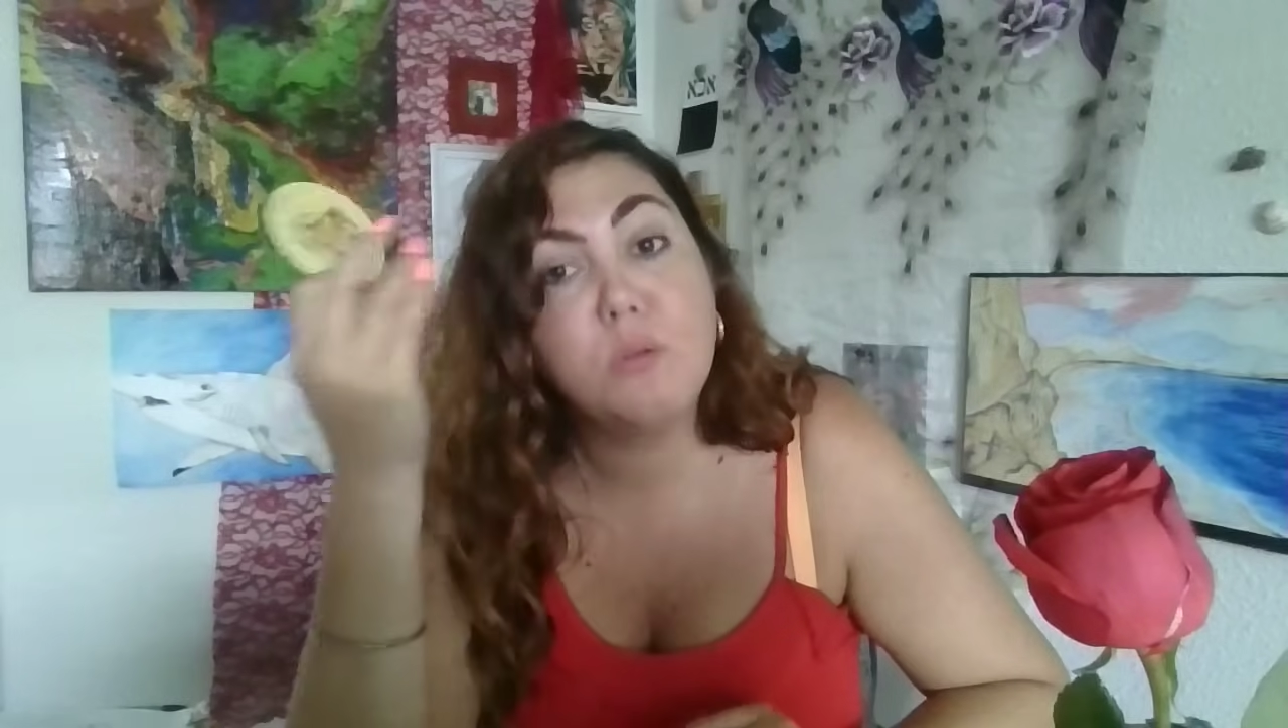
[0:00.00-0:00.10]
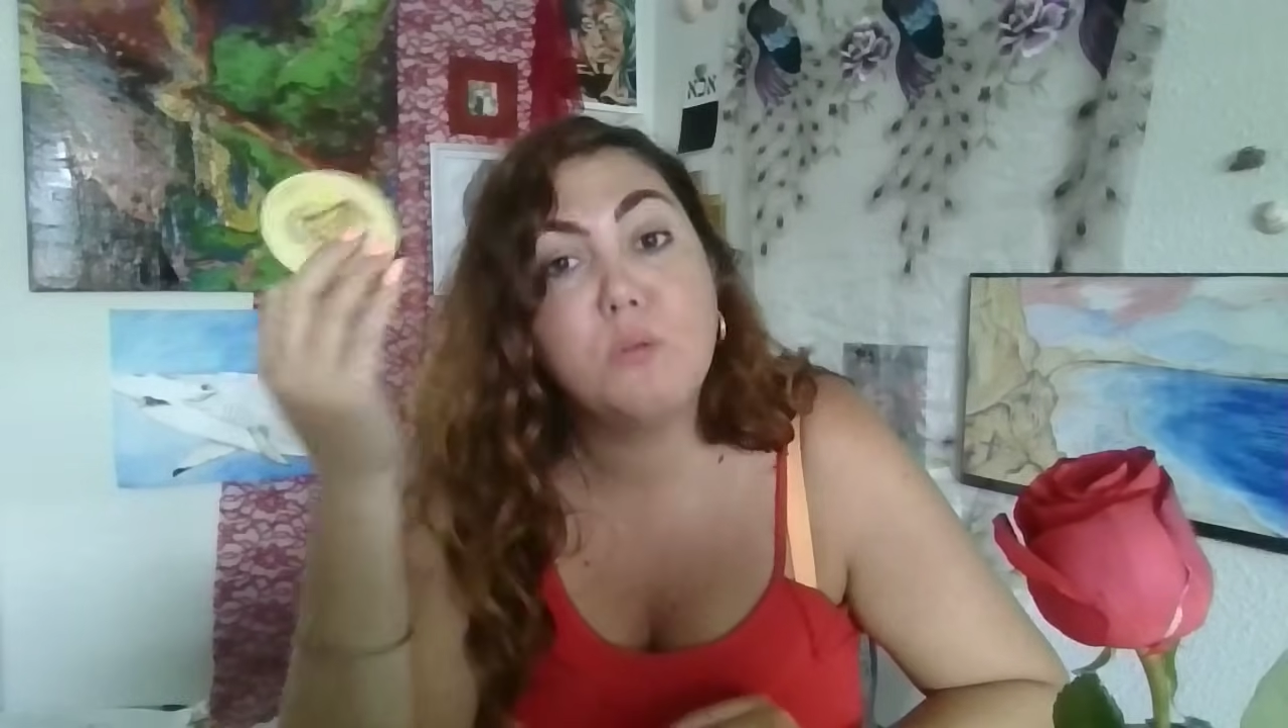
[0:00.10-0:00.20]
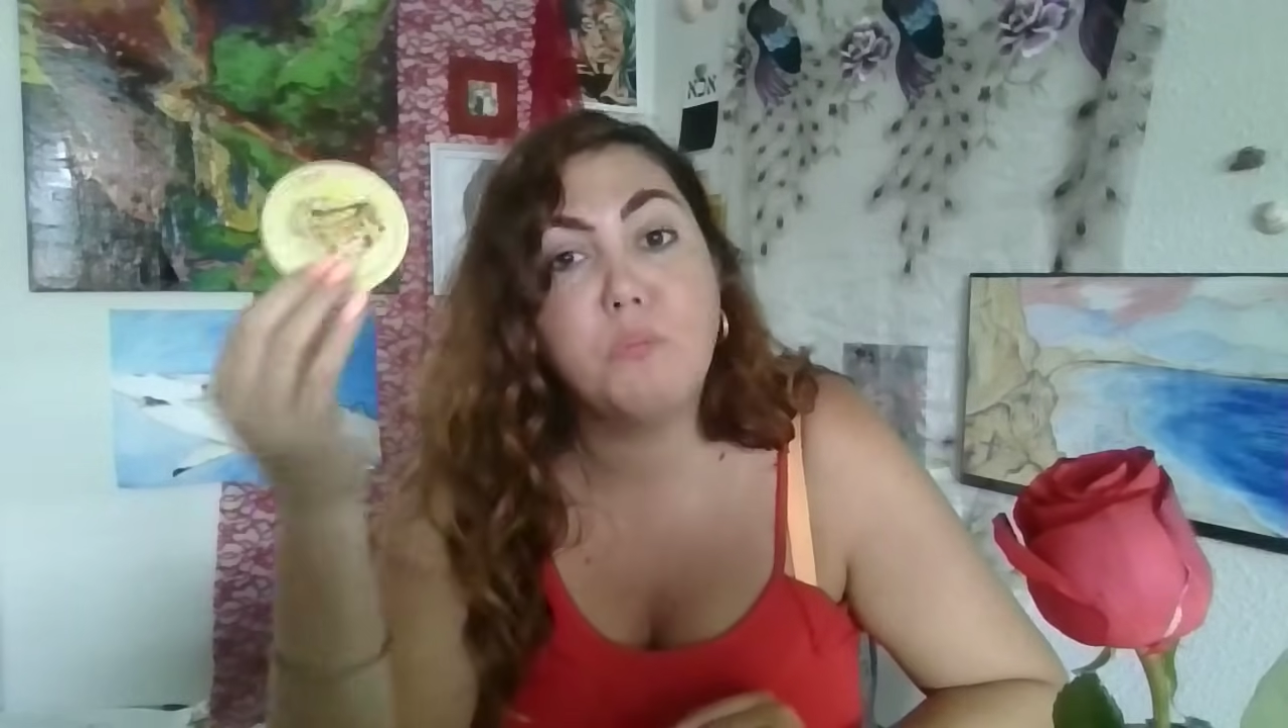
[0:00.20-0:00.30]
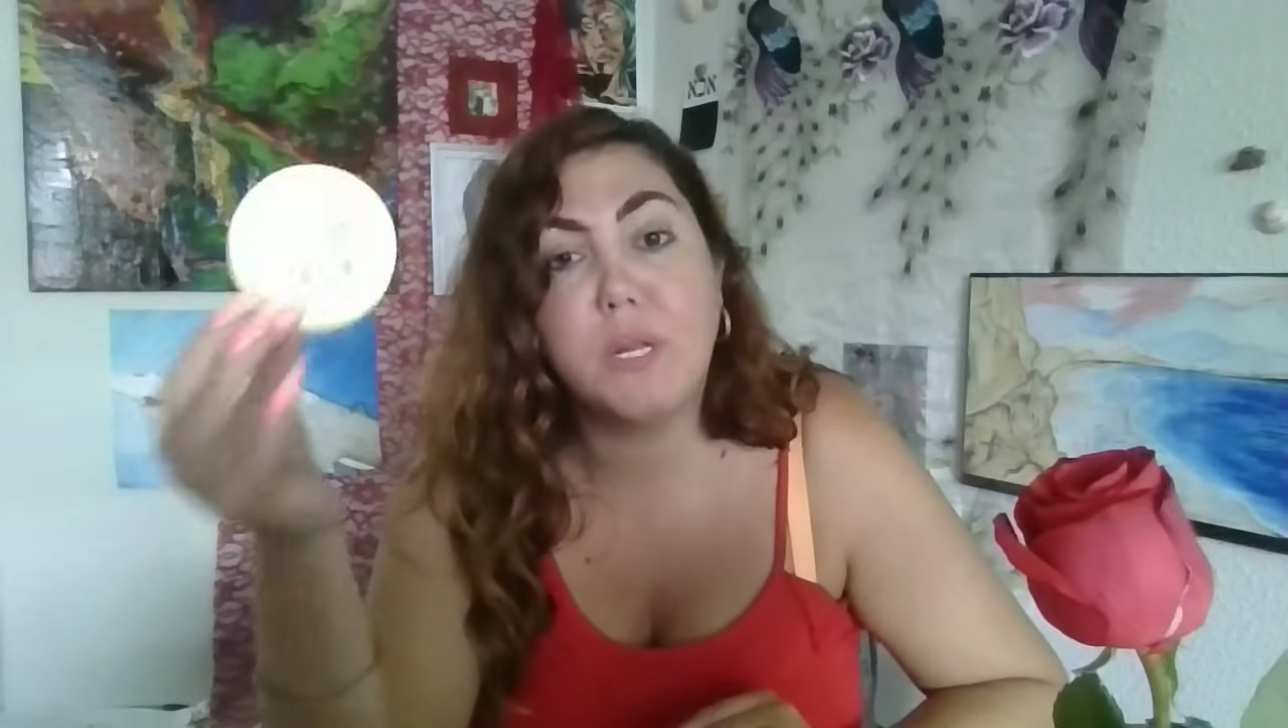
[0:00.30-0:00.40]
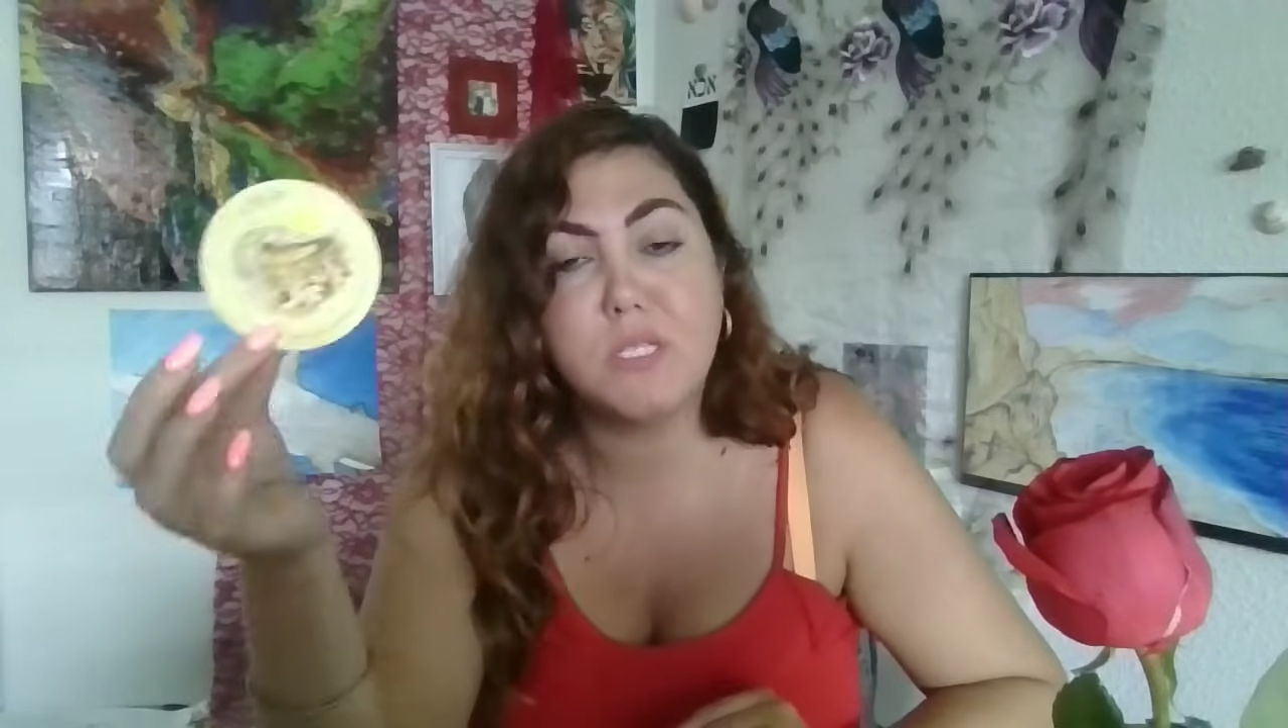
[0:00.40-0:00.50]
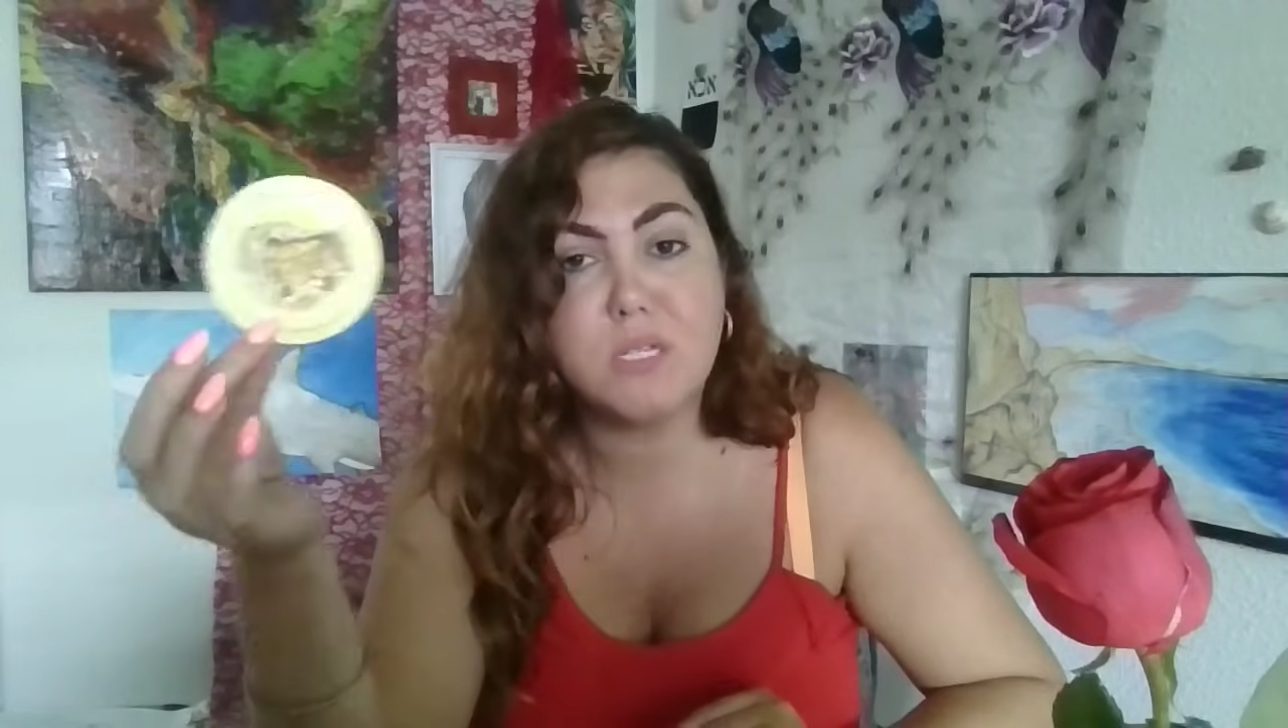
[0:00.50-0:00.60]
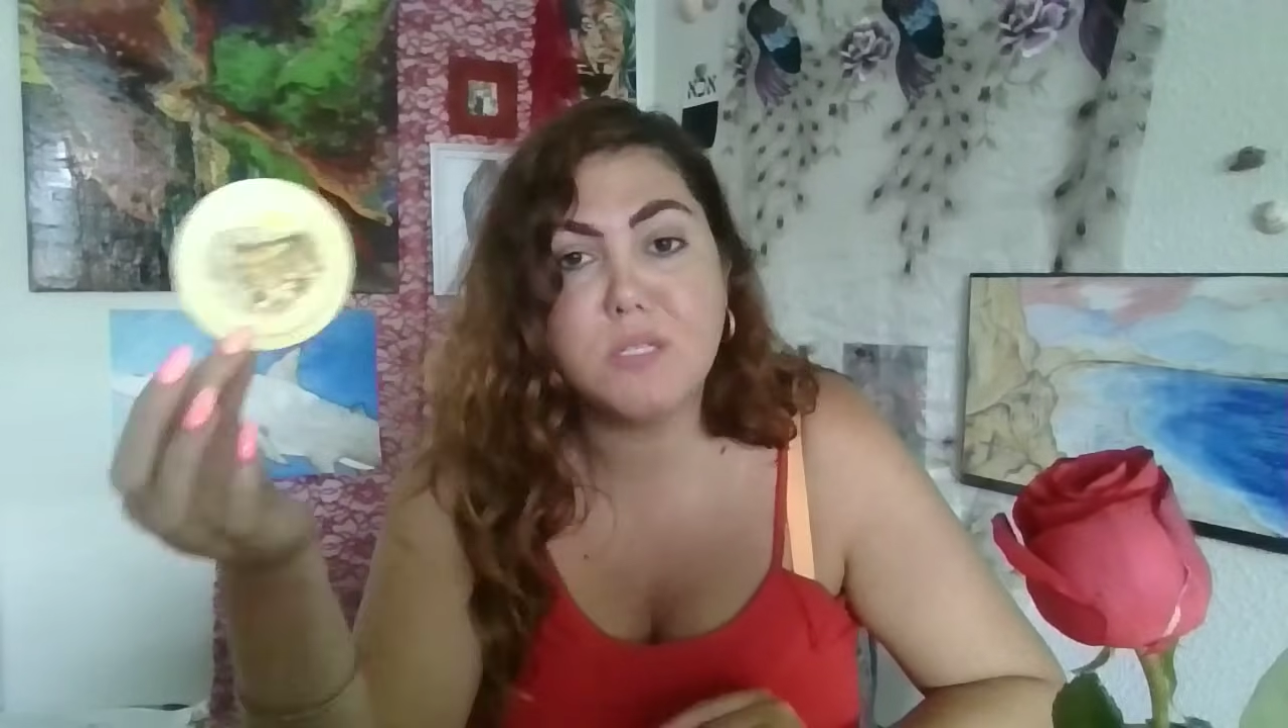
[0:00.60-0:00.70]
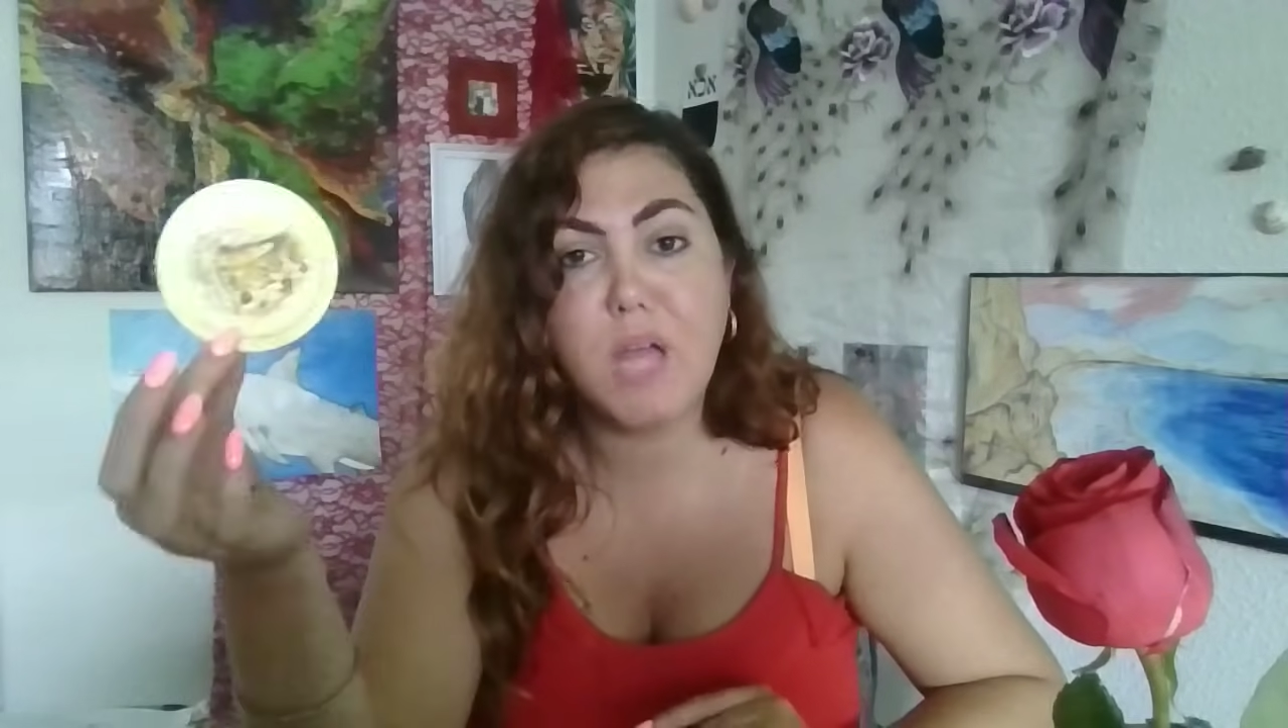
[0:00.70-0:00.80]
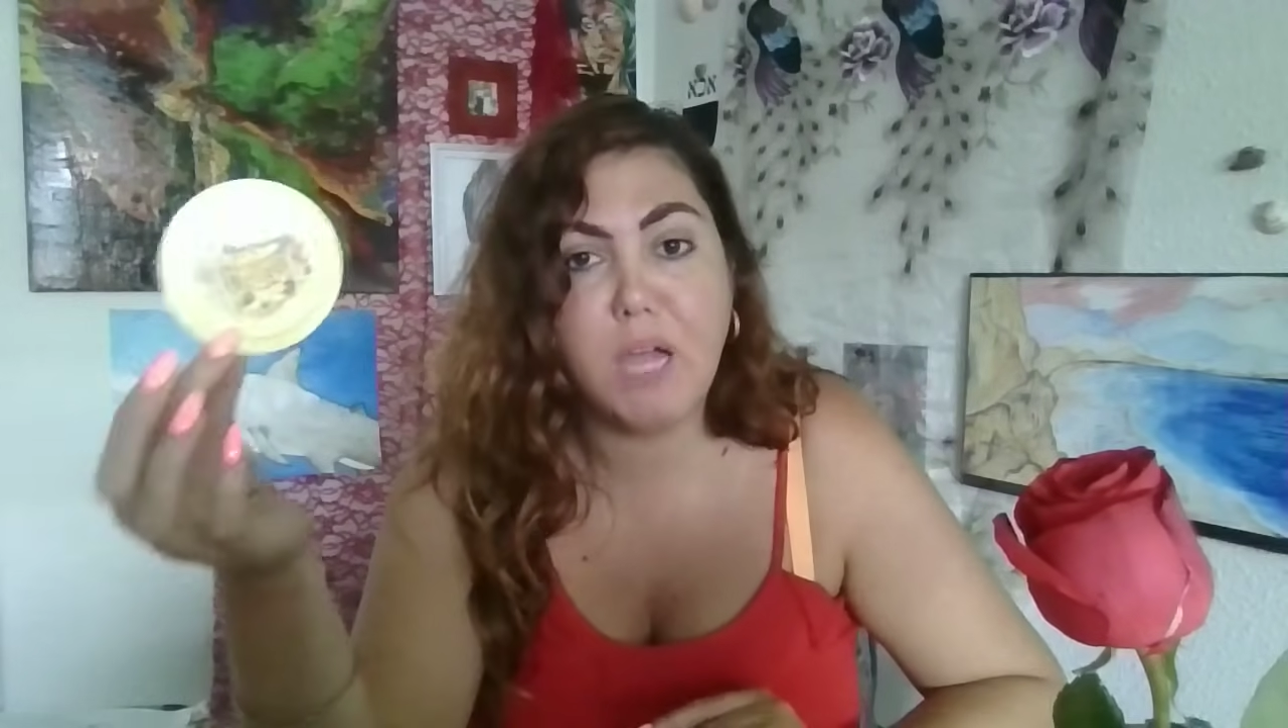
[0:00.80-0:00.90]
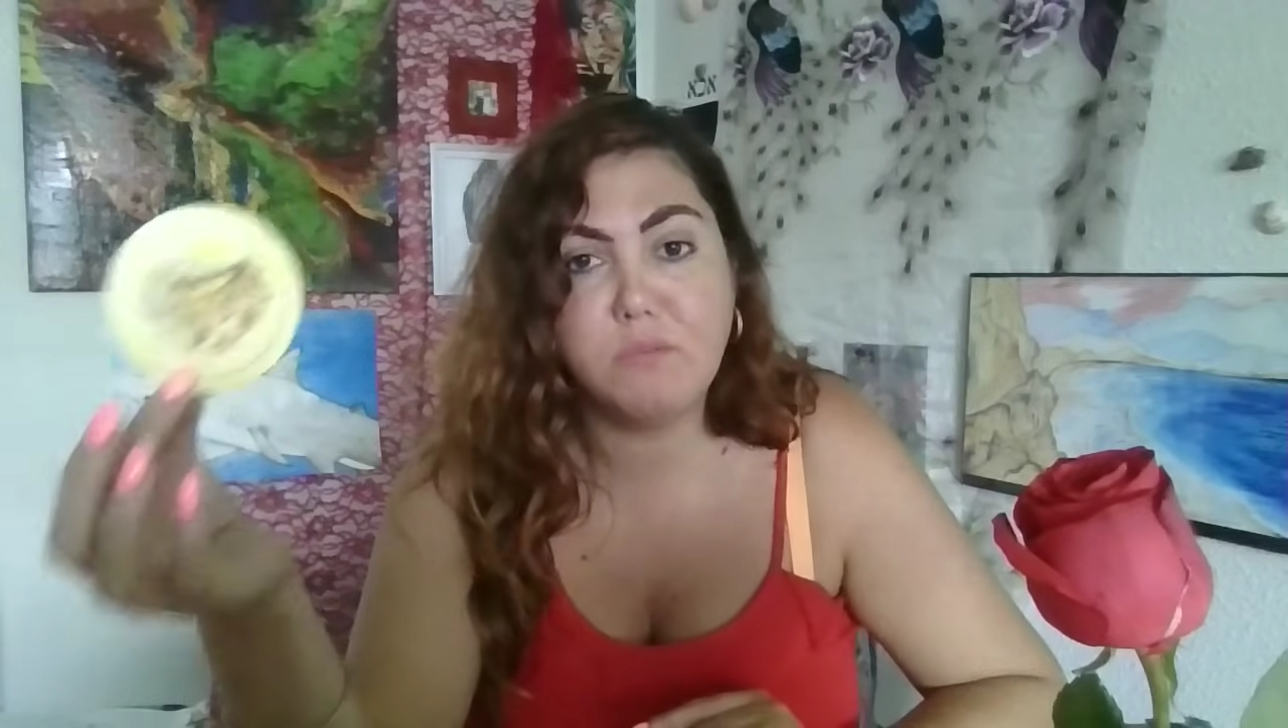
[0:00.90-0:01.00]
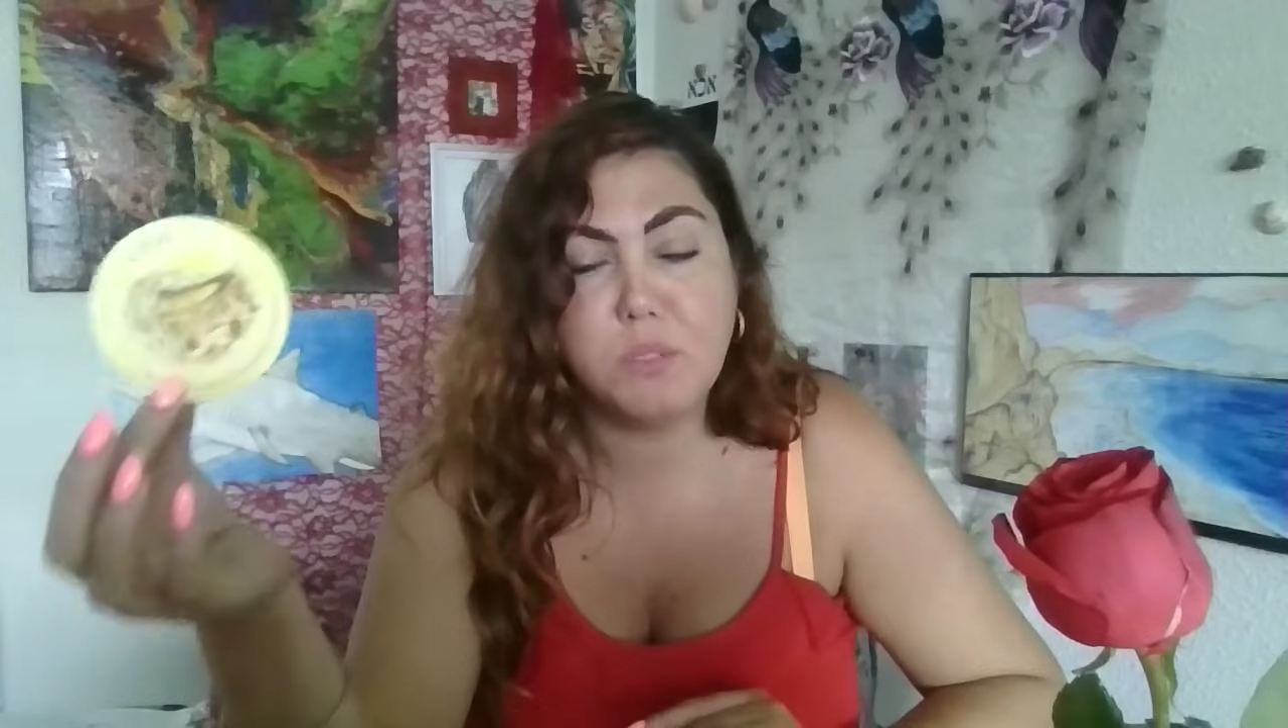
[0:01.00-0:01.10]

But it doesn't have